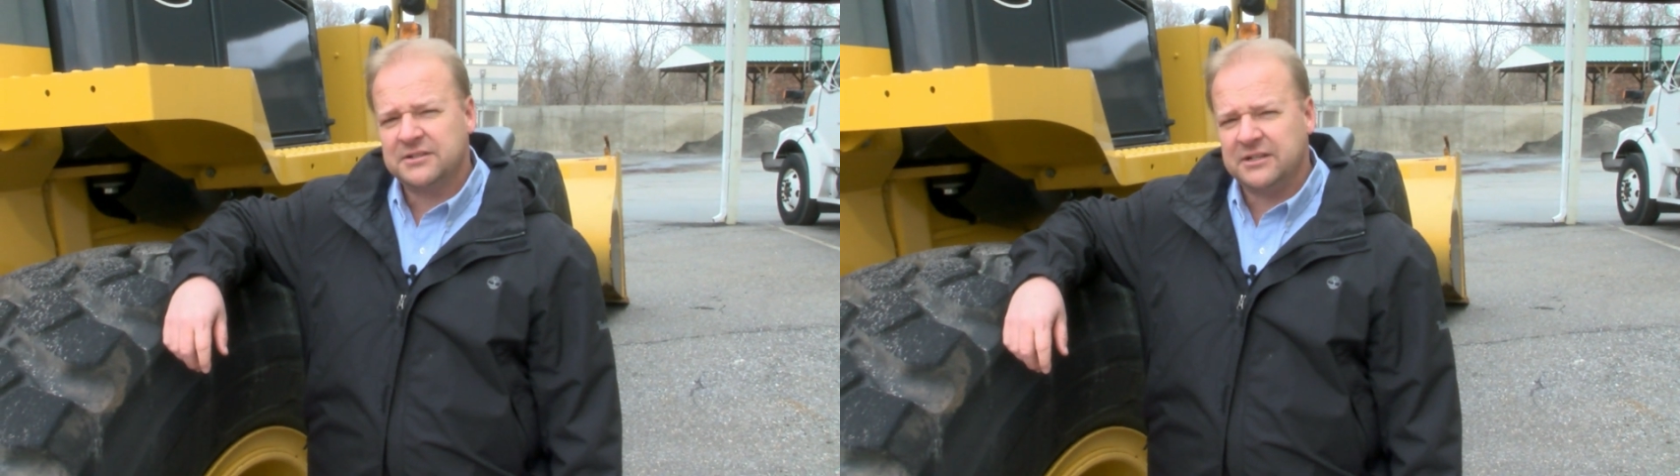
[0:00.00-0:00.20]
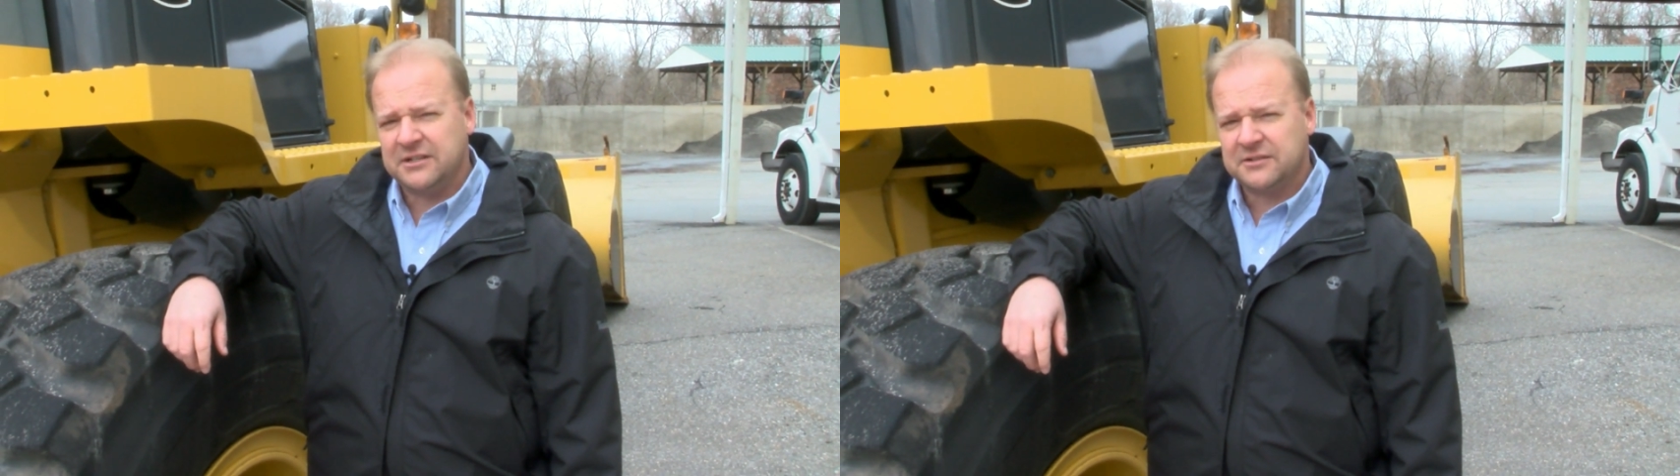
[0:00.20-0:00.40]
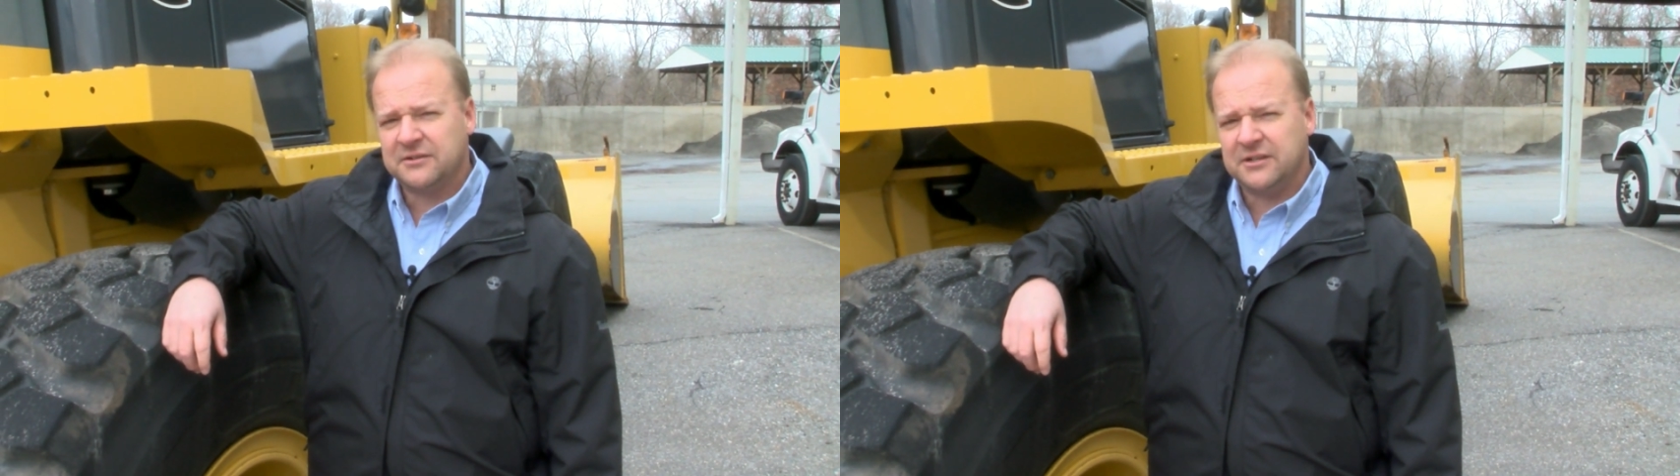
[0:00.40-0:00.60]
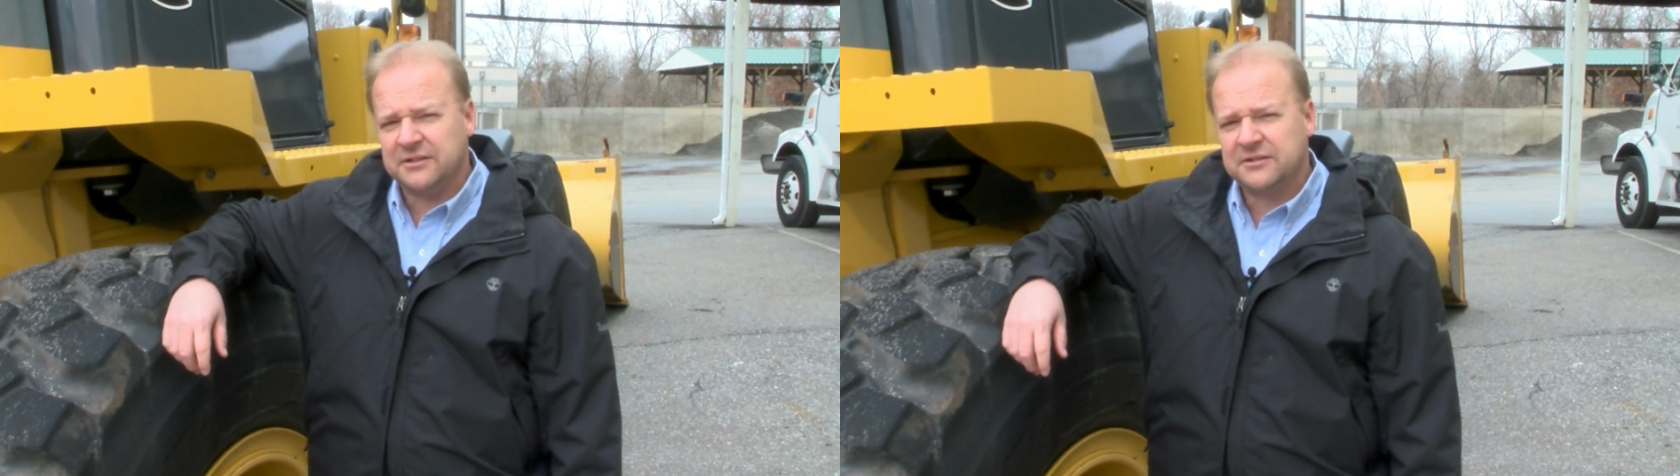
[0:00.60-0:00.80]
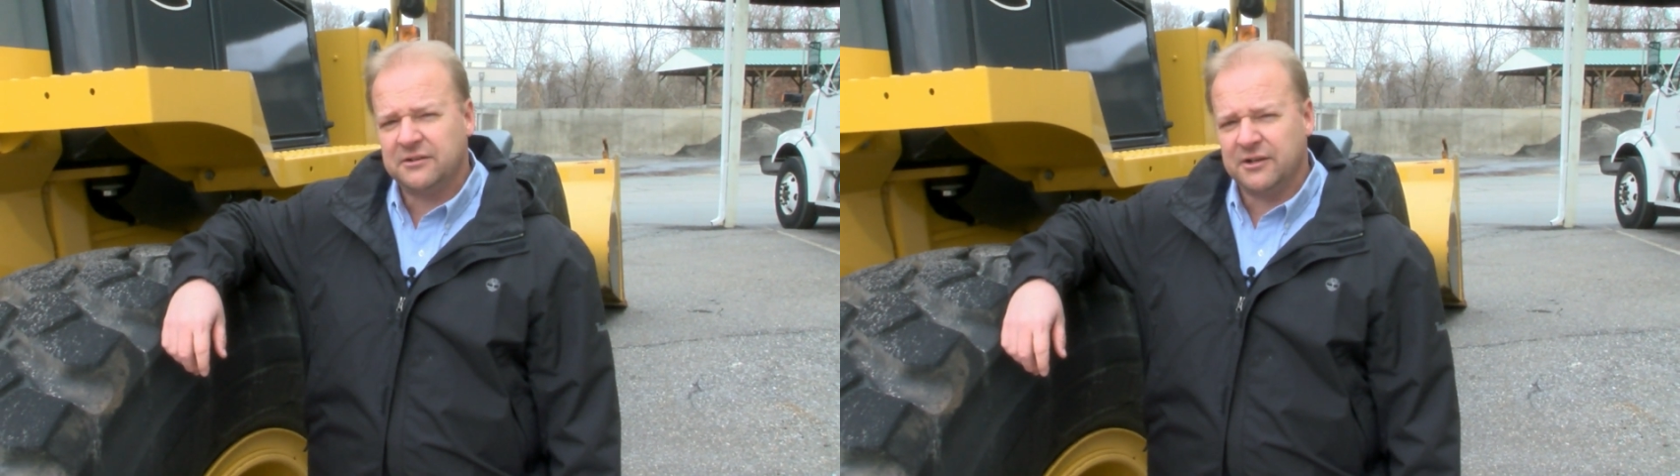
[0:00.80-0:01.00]
city
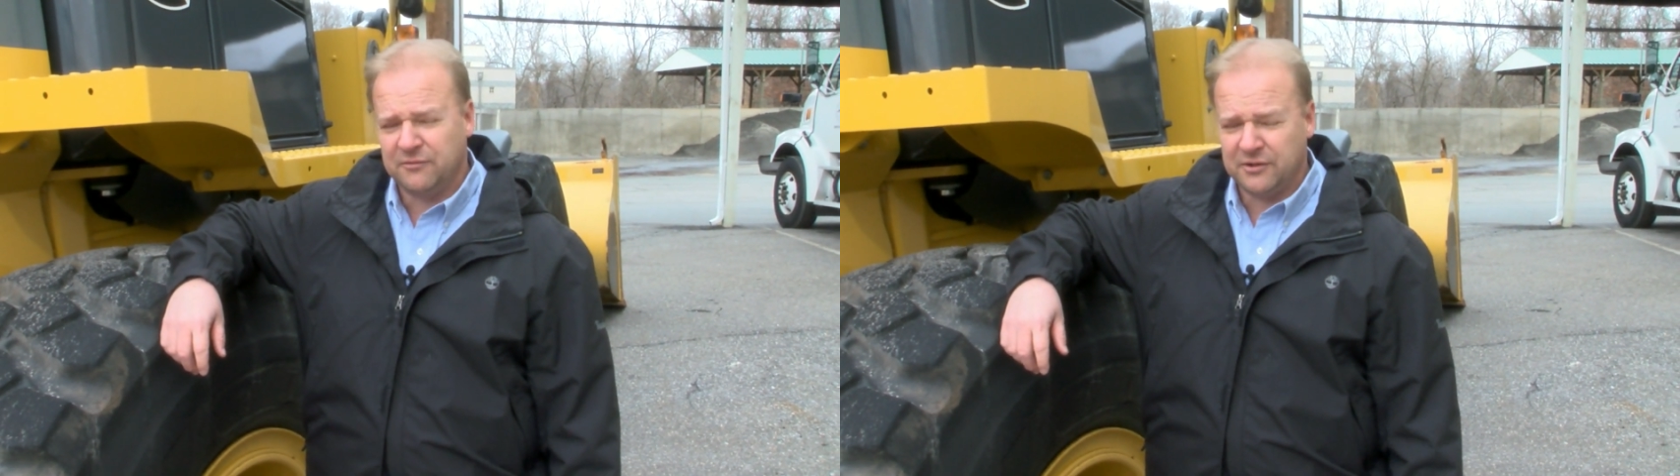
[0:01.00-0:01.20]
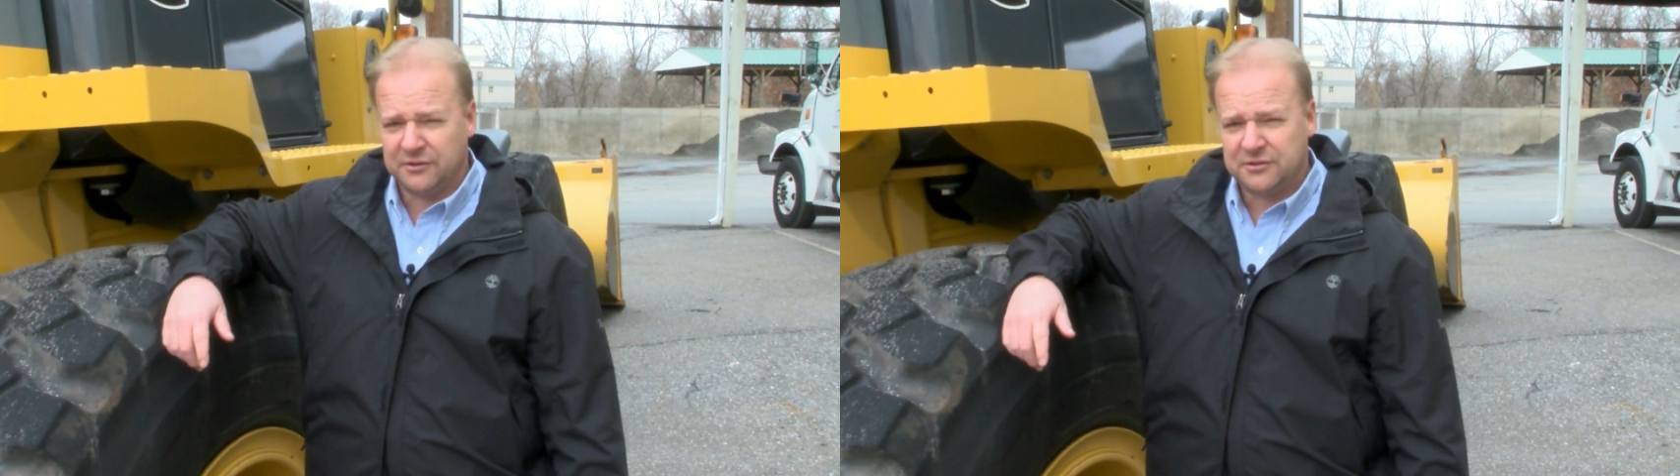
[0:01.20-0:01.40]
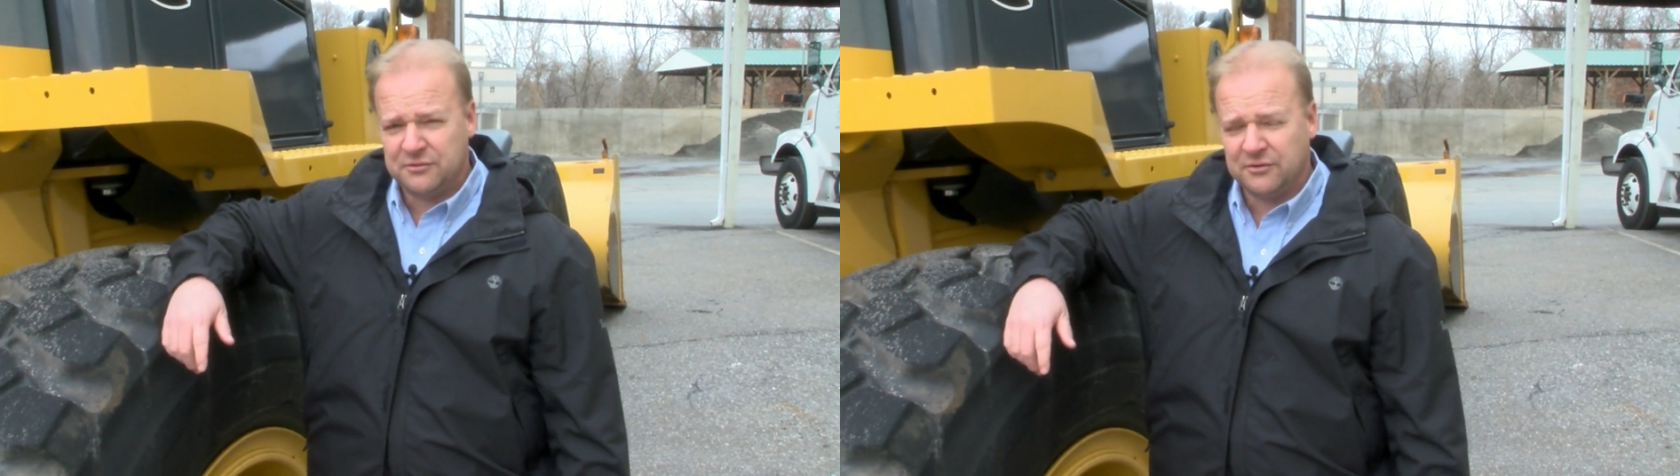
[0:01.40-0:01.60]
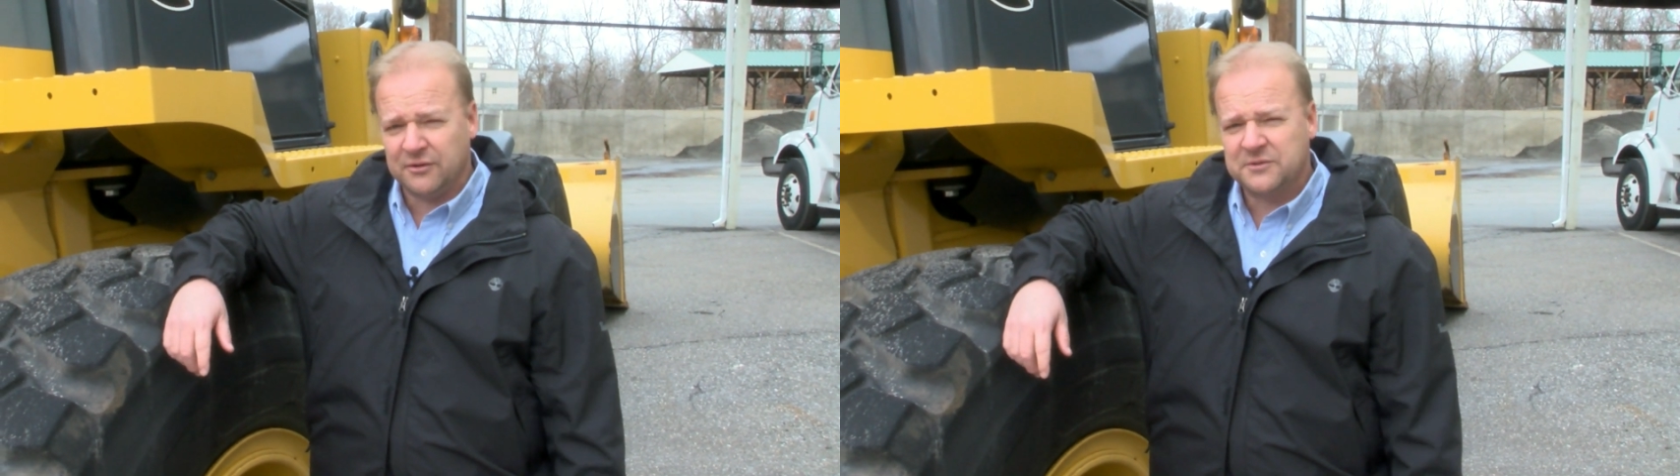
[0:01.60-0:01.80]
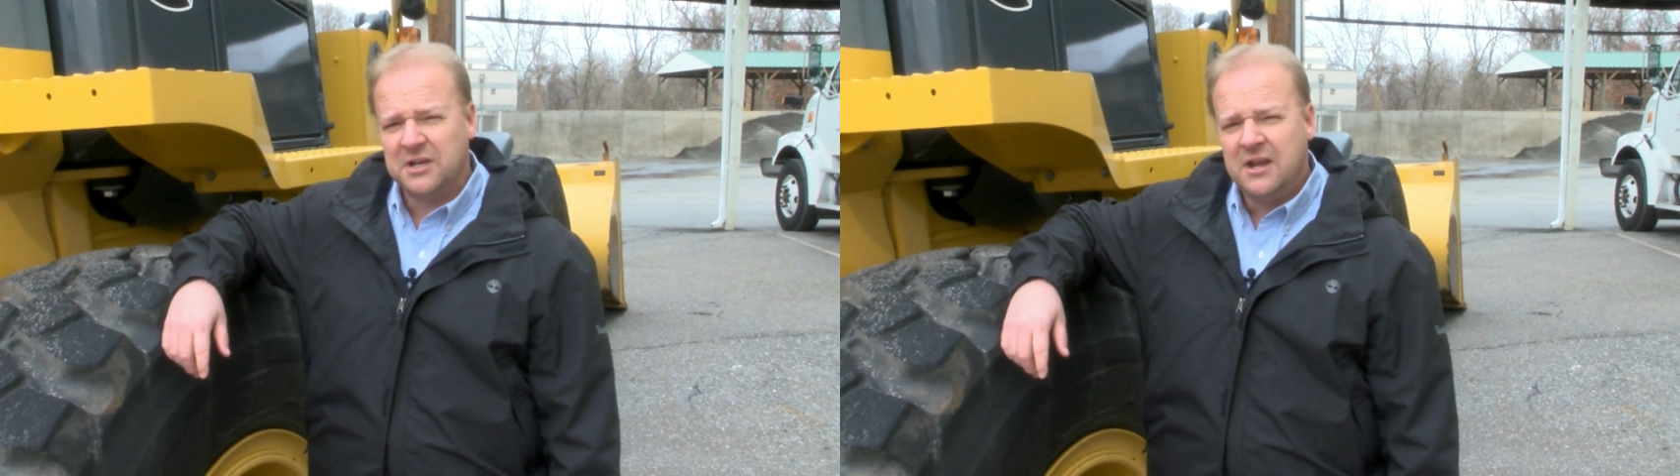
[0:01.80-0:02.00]
streets during winter
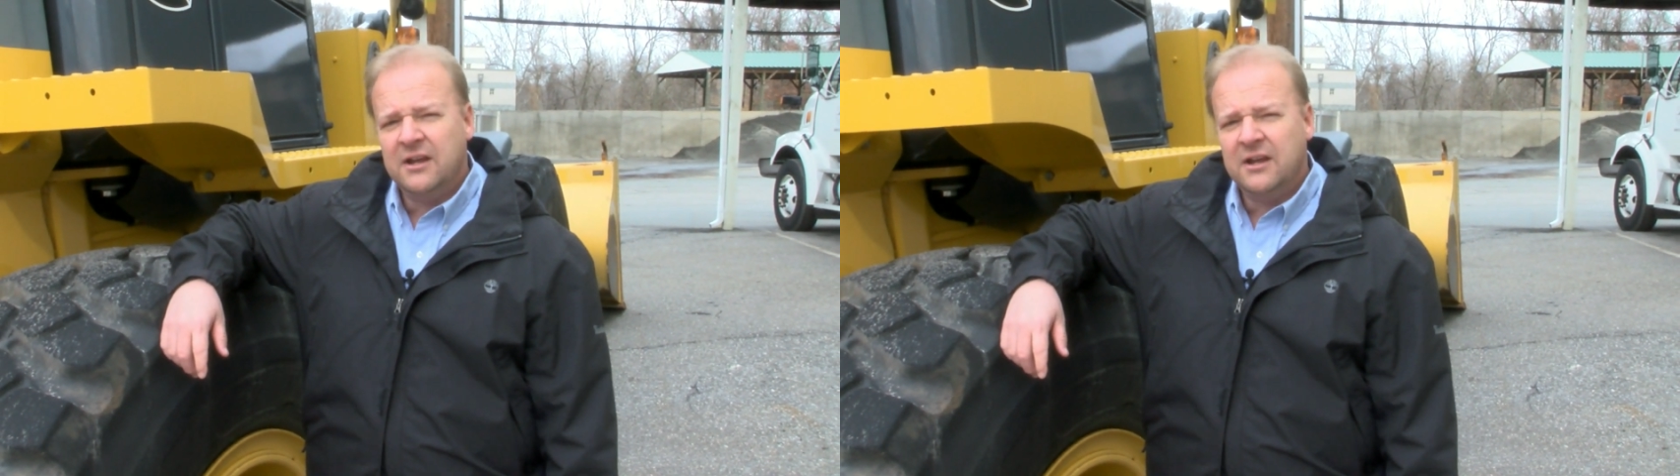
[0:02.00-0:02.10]
storms,